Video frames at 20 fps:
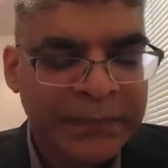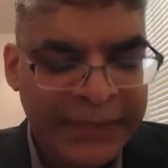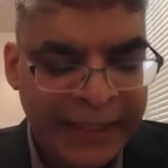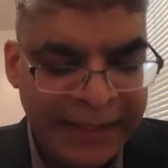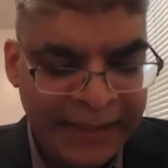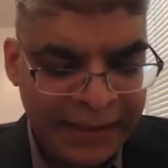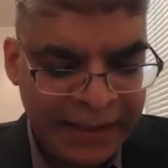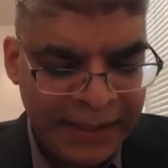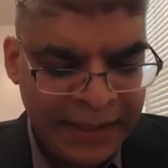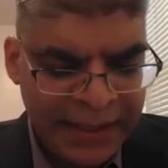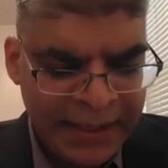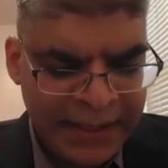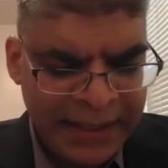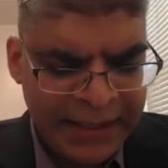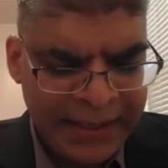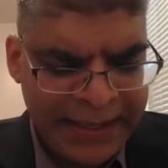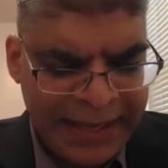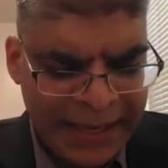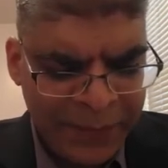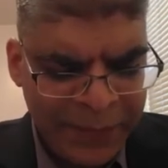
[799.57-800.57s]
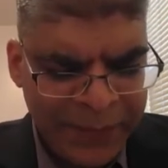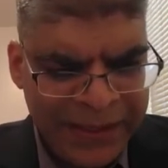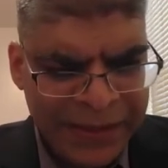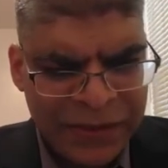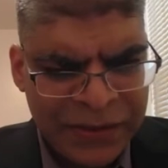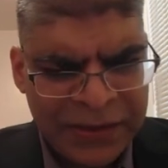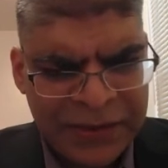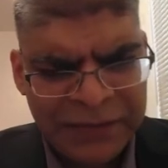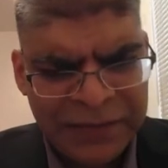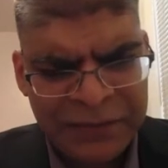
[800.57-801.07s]
Okay. Now we
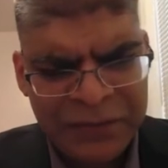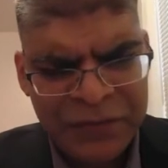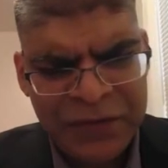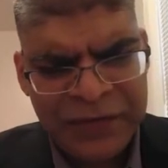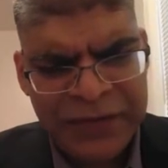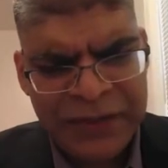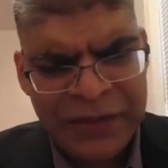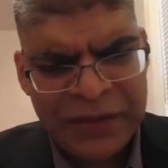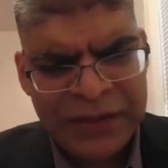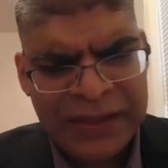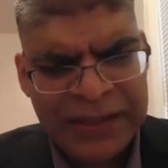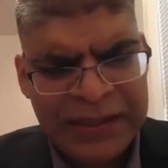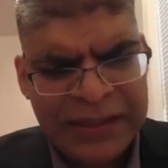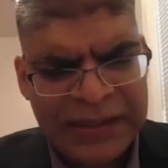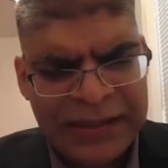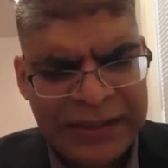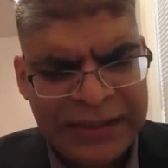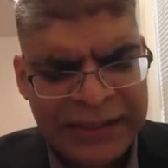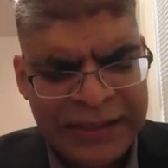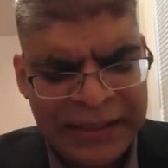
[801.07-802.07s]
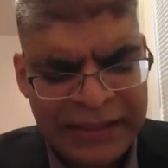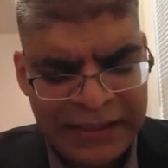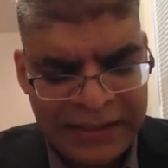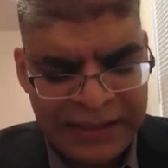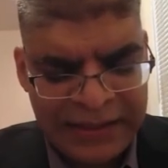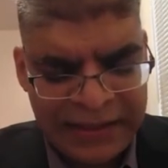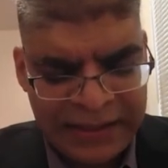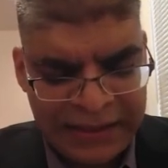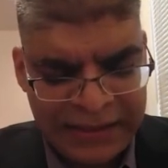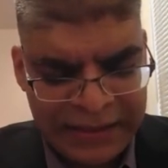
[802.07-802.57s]
sort of move on to the
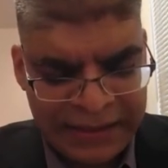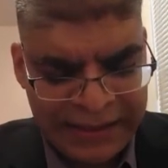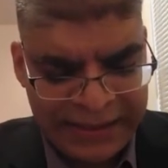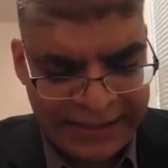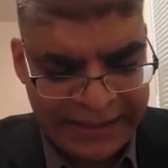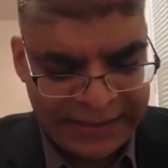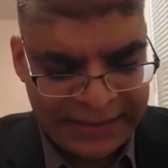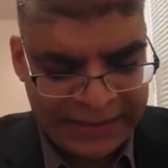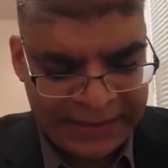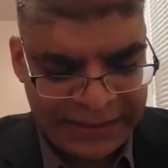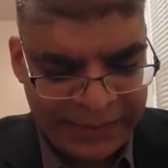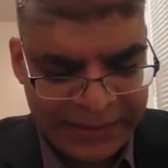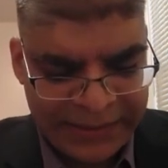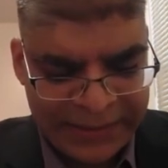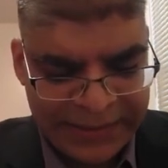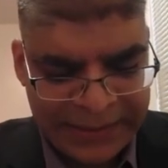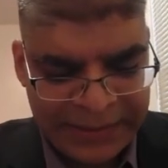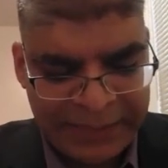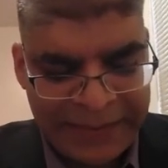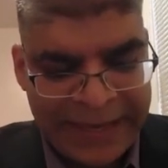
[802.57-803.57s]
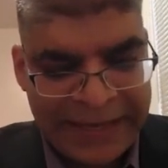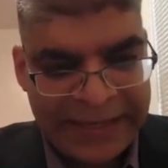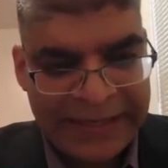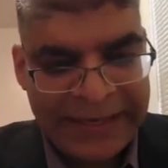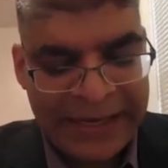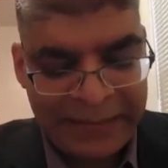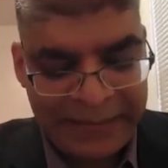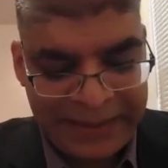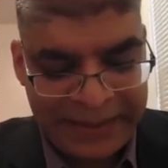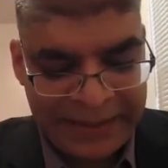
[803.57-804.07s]
third entity, which is the
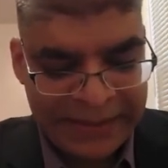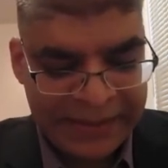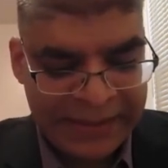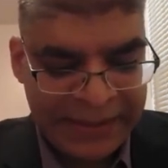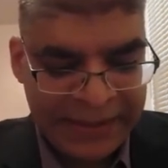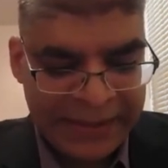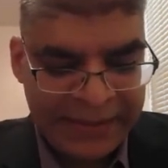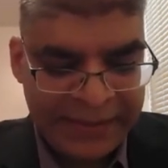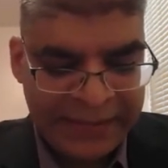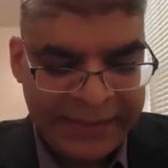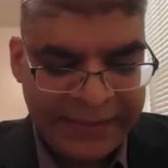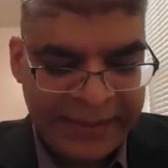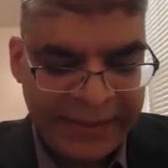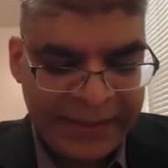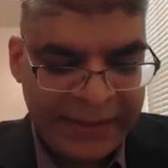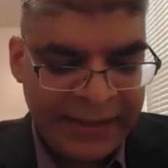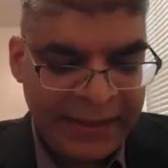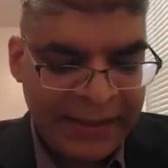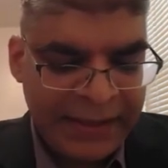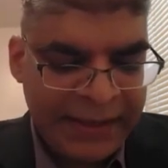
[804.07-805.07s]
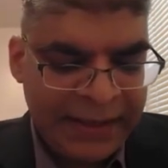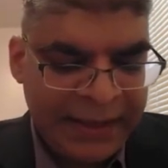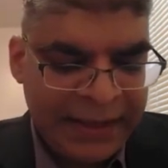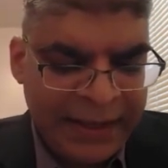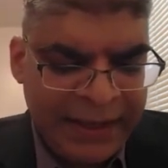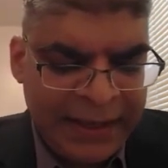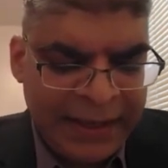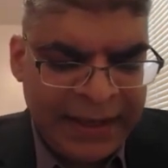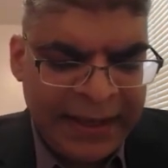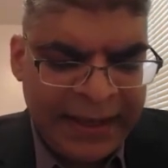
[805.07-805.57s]
pandemics, right?
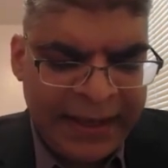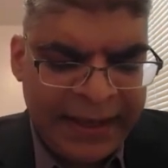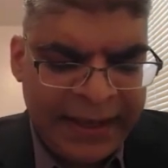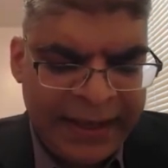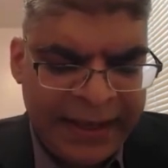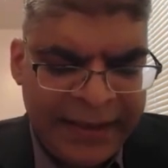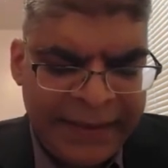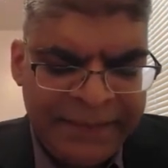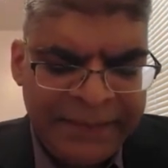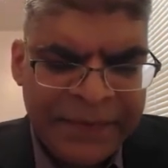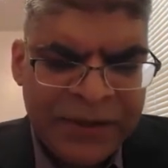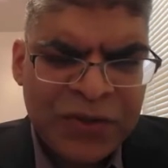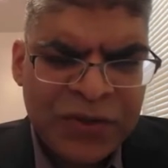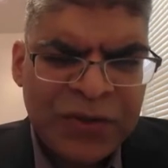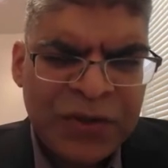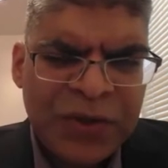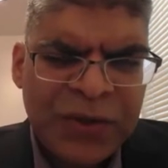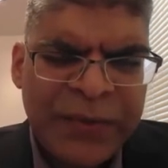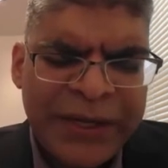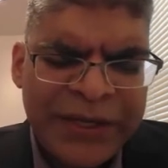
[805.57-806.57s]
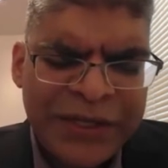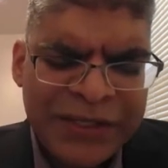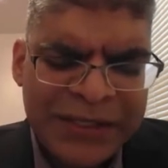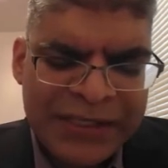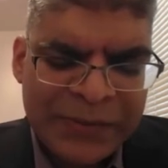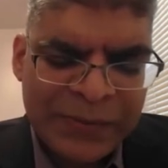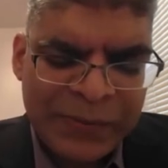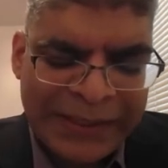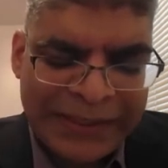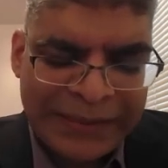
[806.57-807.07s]
So the question
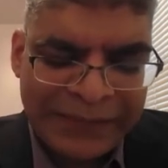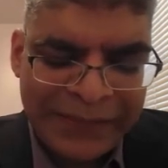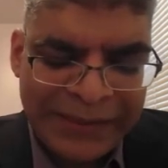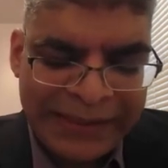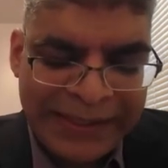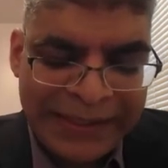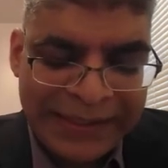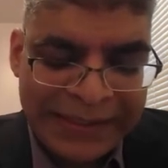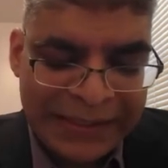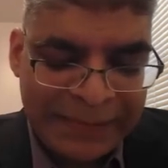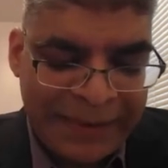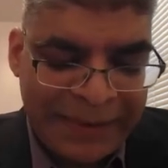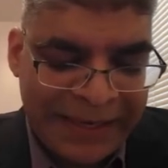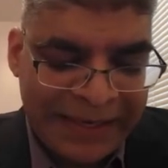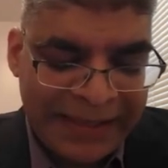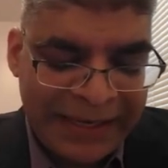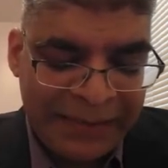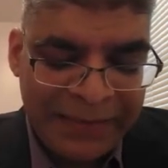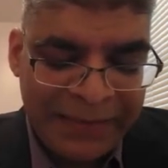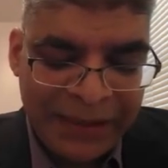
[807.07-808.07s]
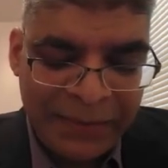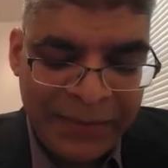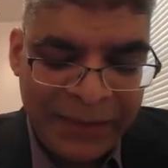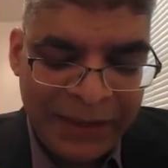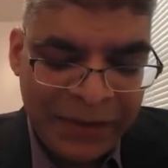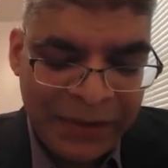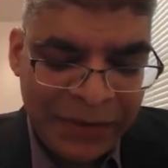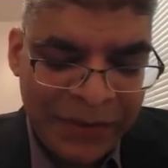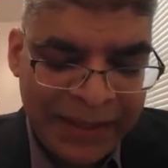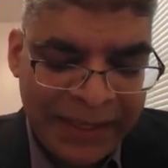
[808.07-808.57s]
is, what really is a pandemic? We
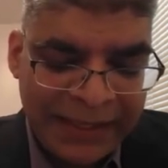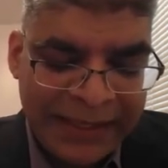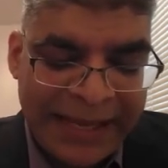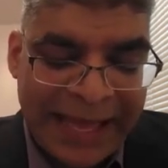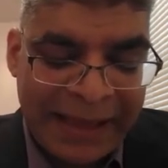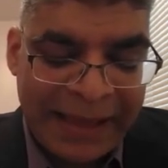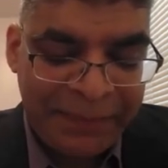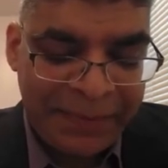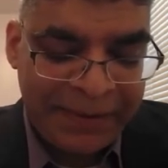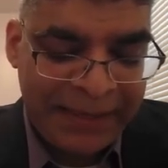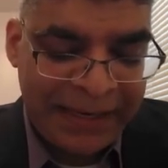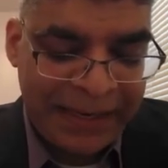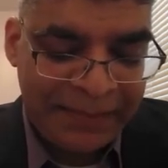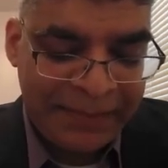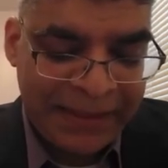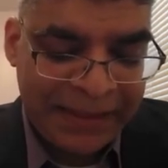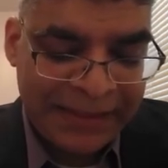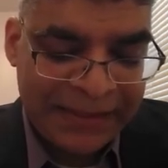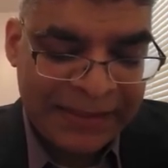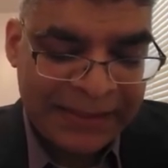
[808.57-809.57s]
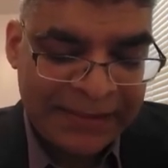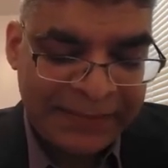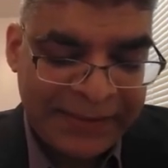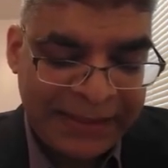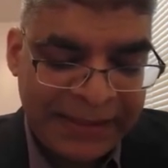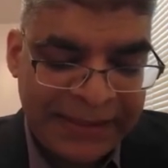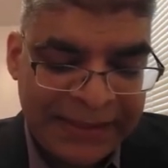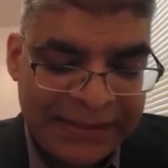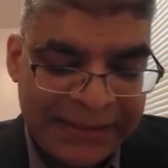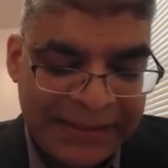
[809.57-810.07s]
know that epidemics,
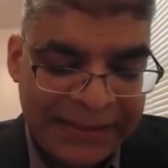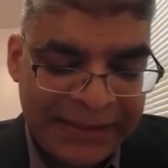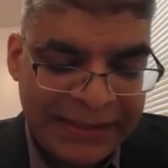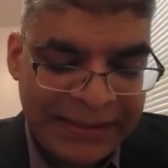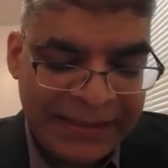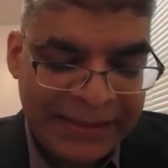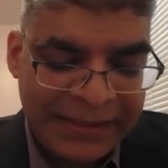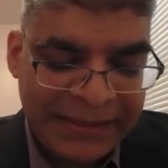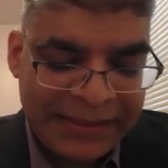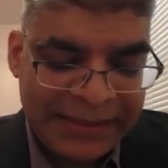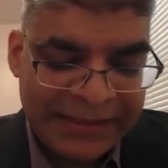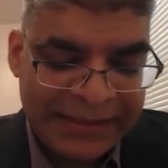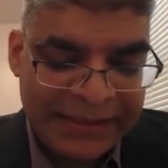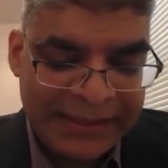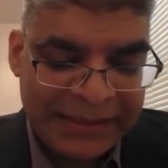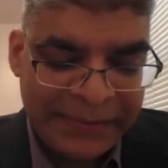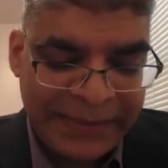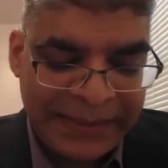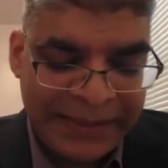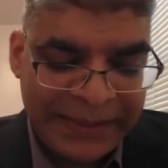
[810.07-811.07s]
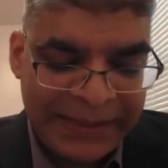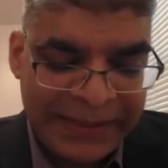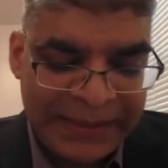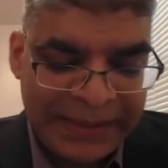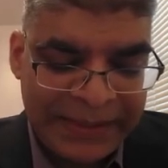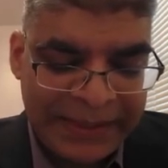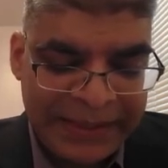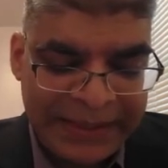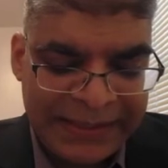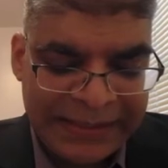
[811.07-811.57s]
right, is a
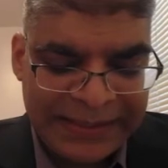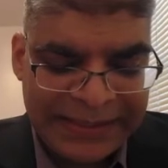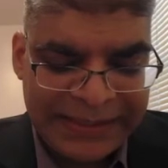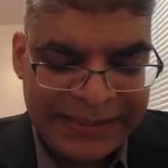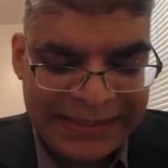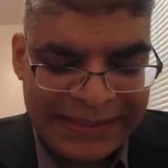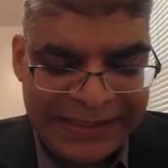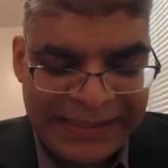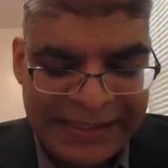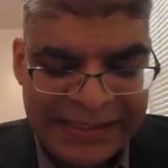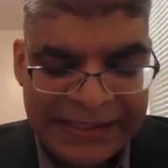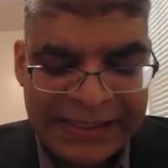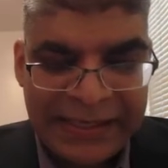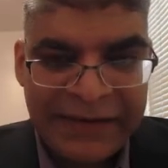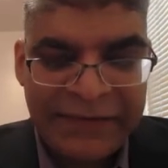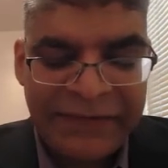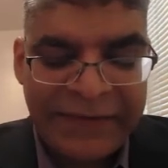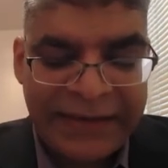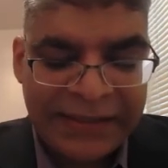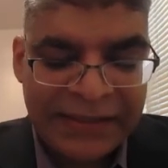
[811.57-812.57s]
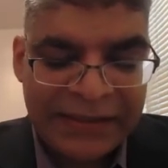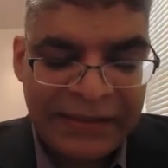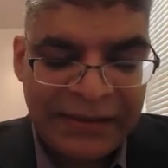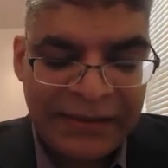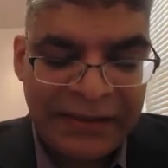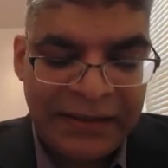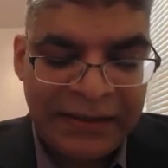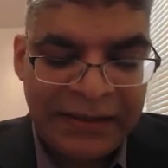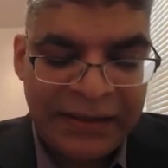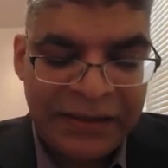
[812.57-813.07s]
disease that affects a
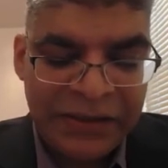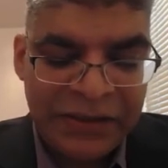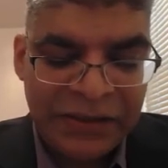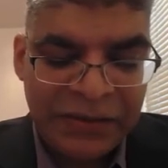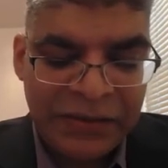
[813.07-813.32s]
large